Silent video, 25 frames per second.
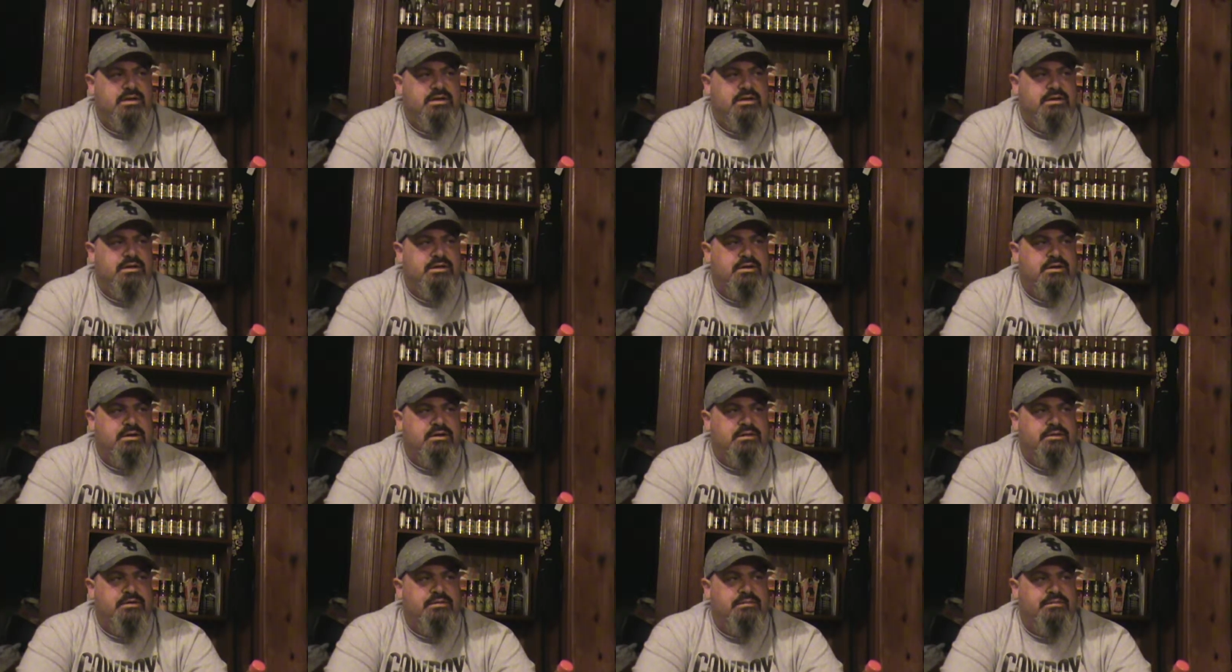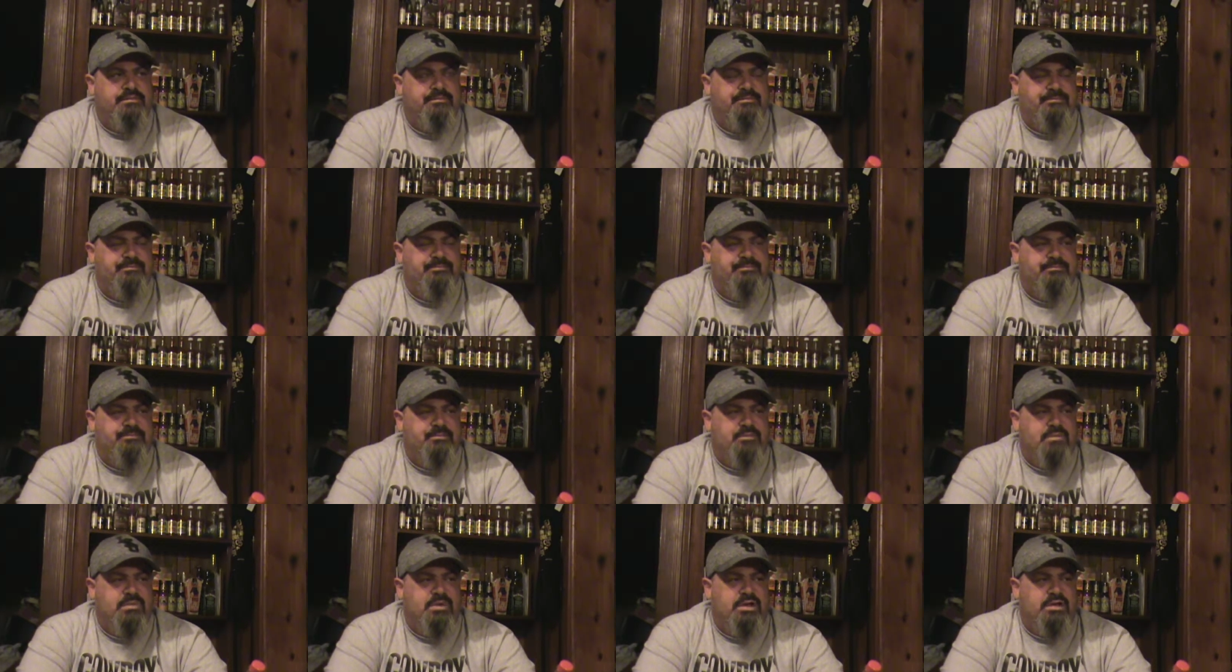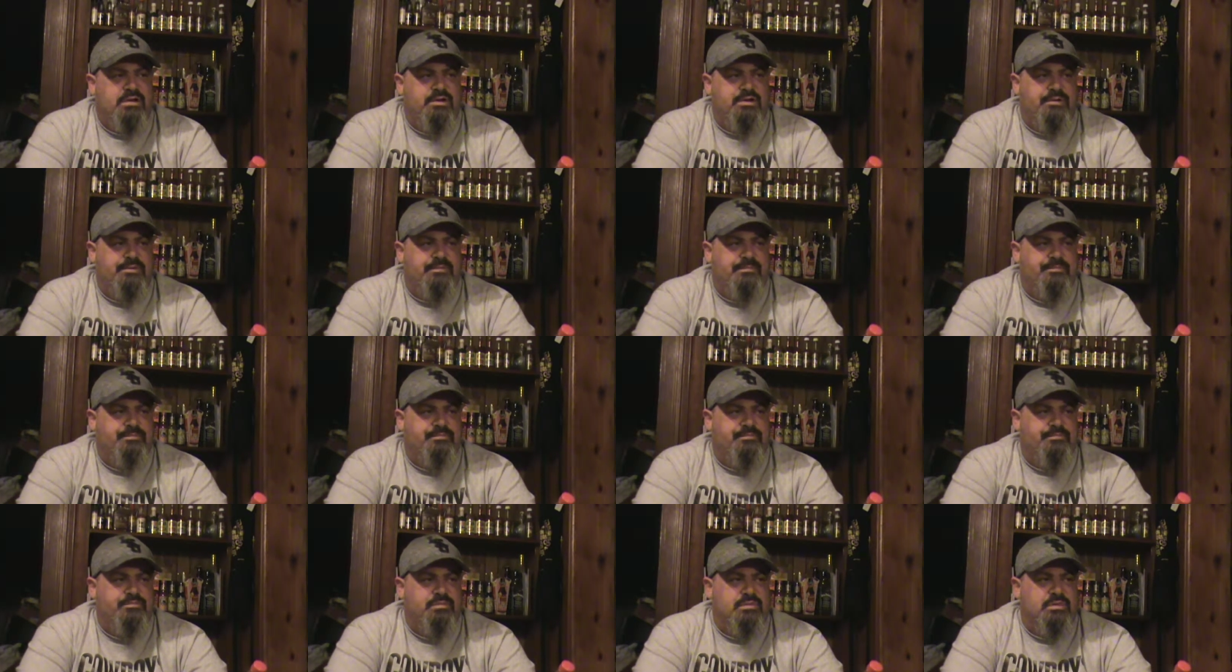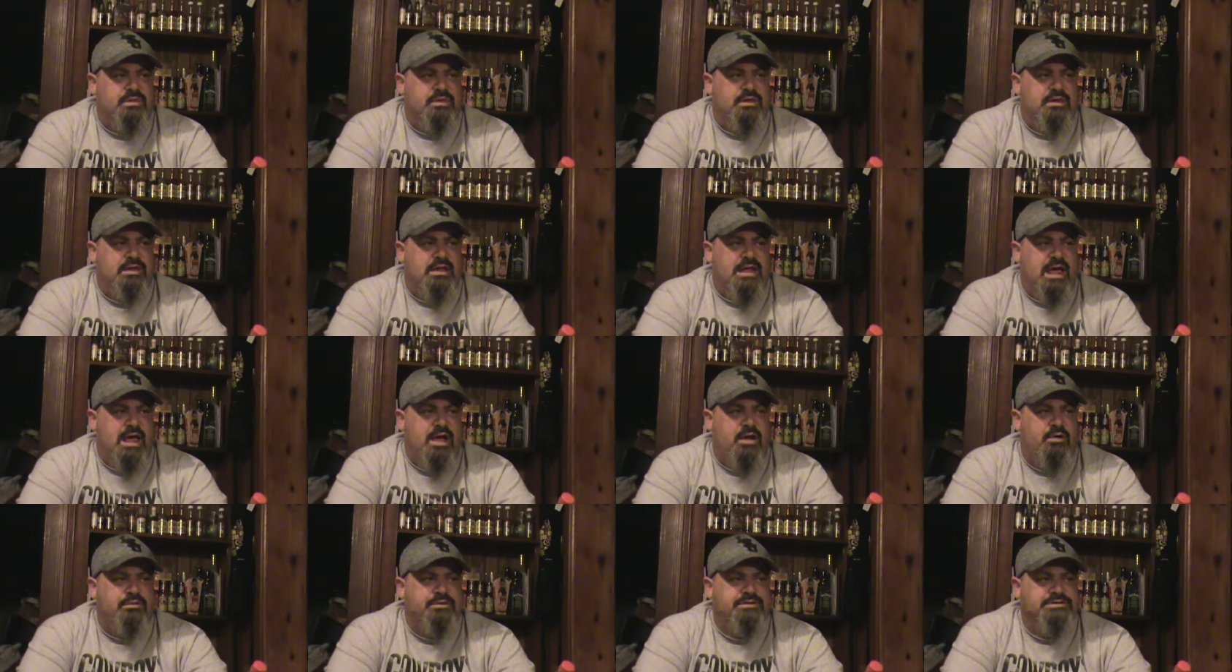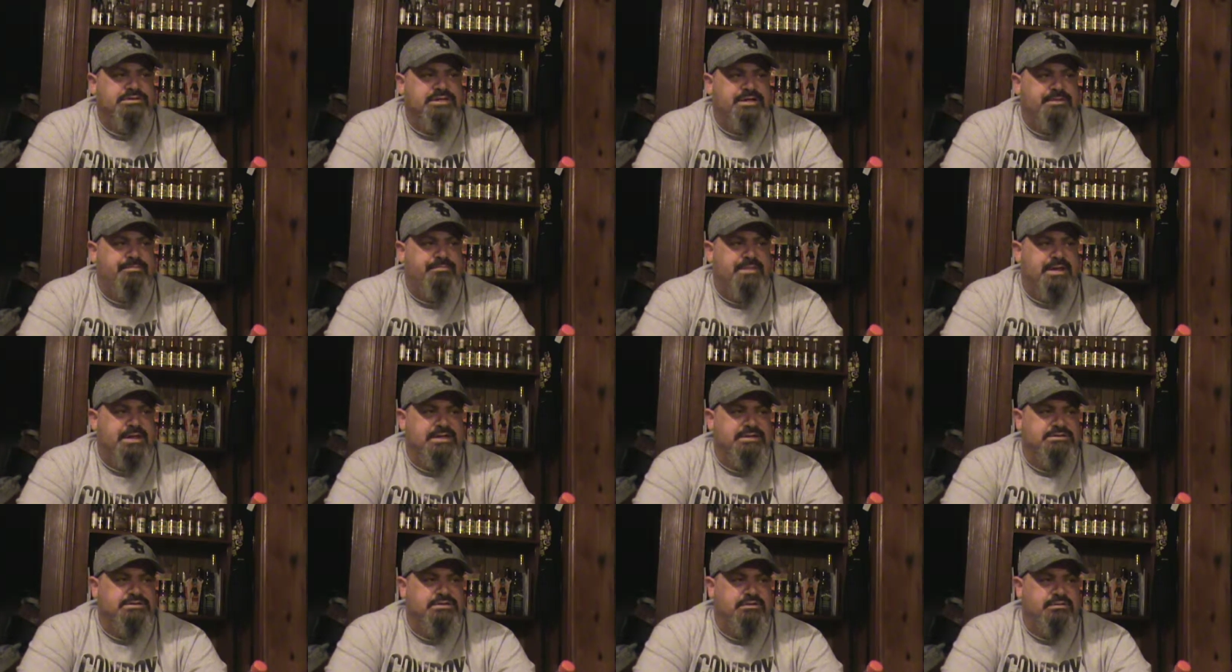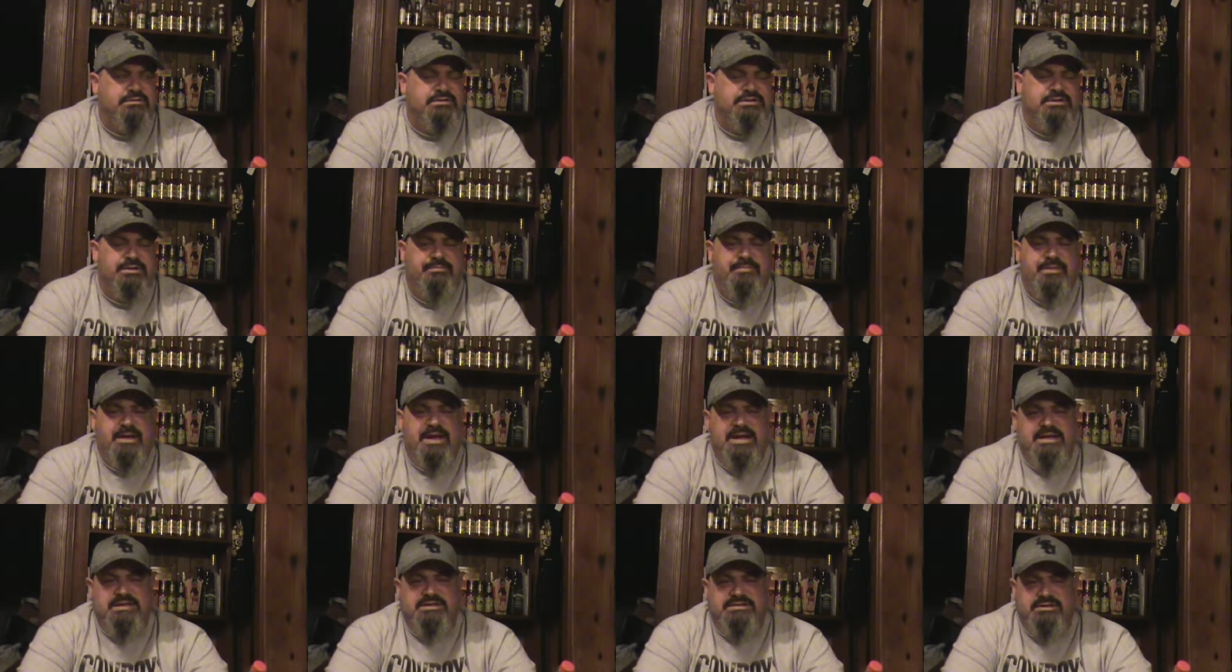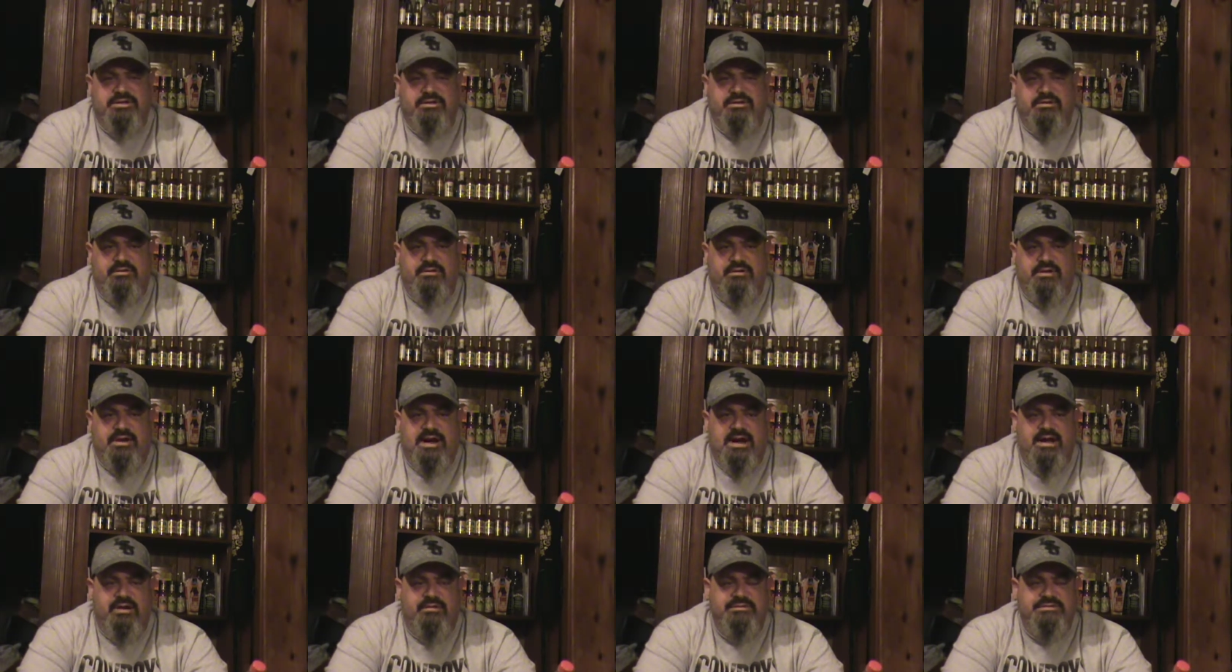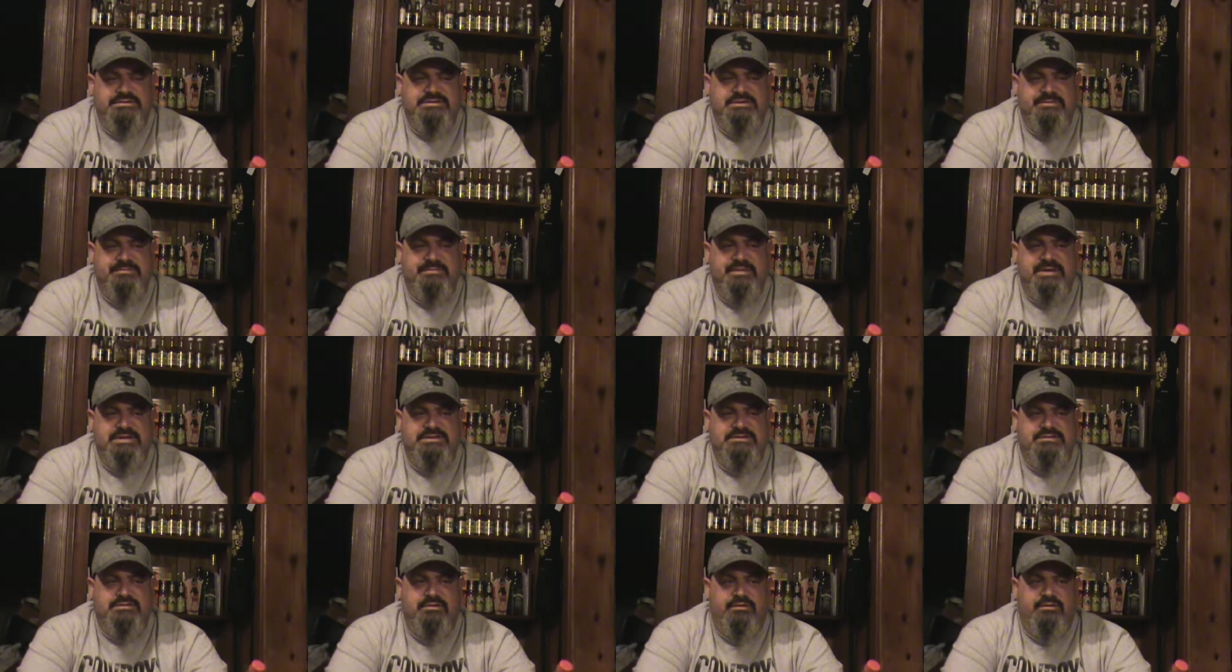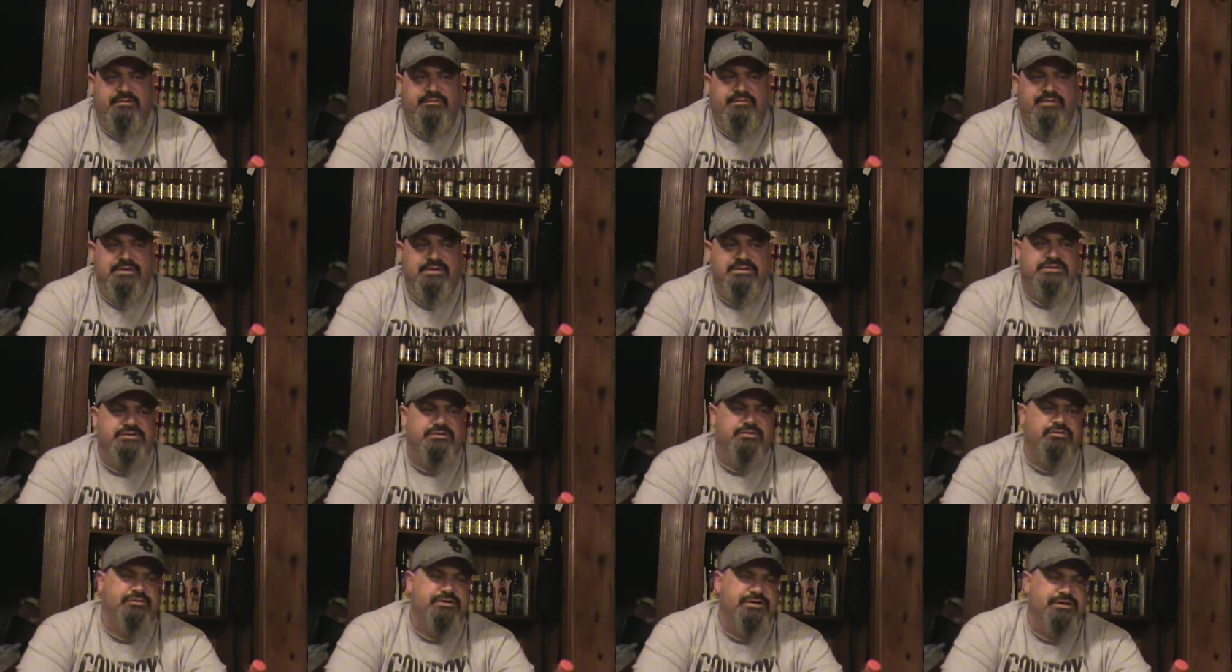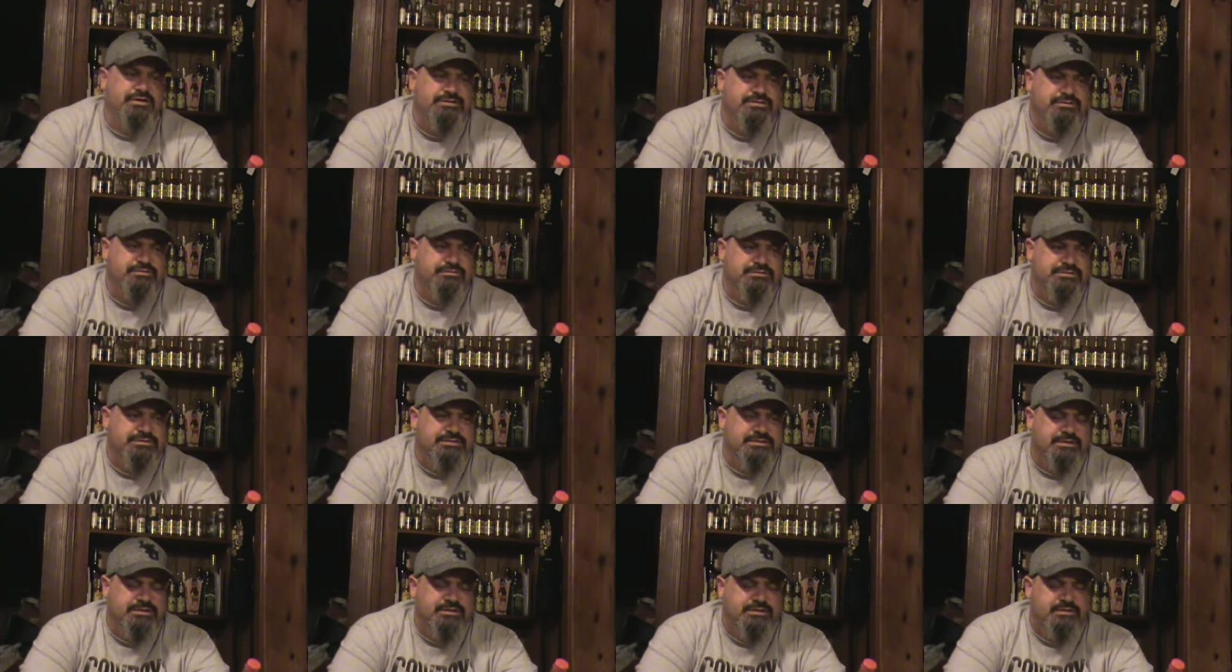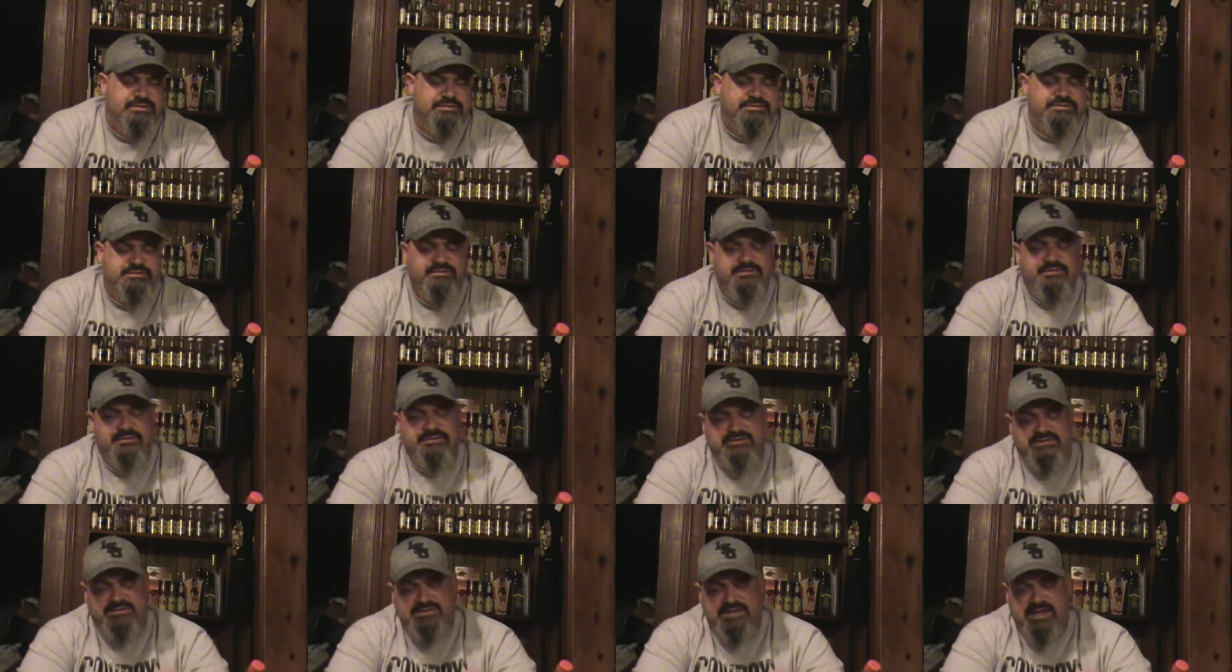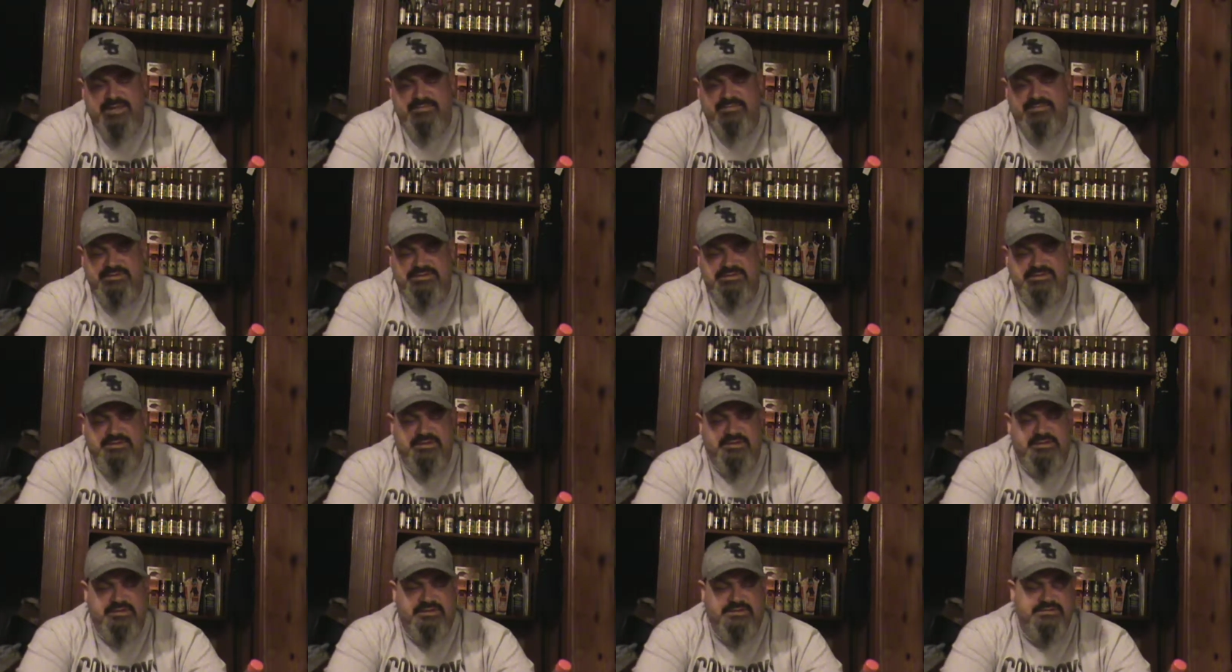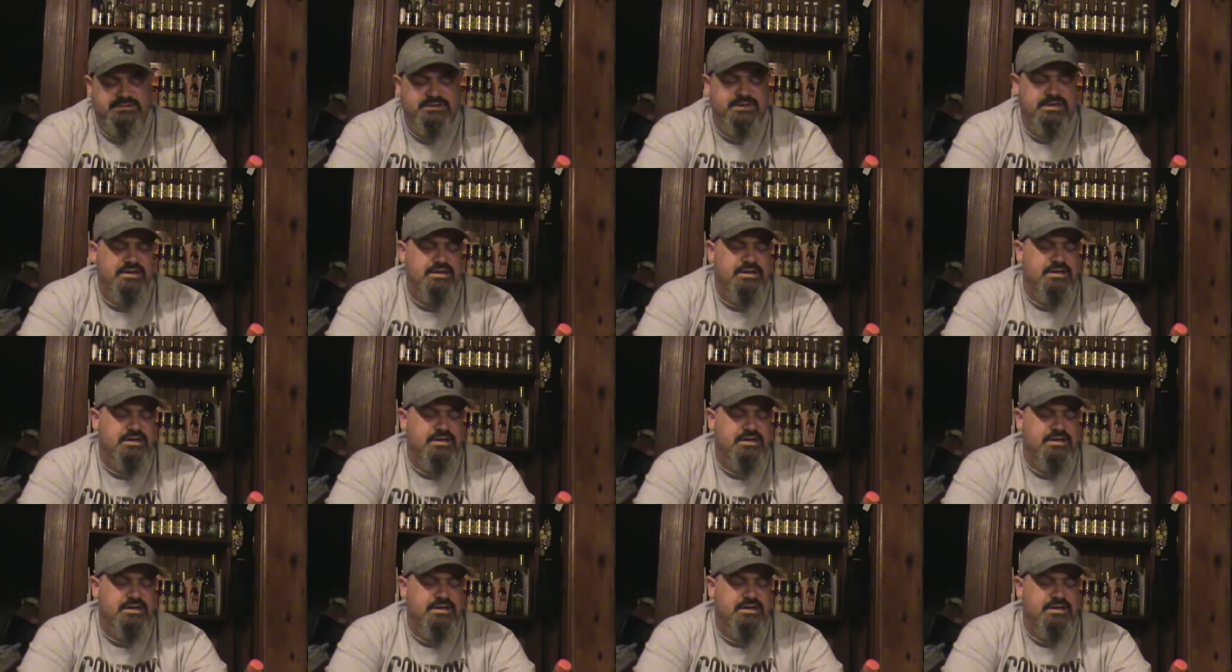you know, um, how is it based on Tabasco or how is it based off this traditional sauce or this type of sauce.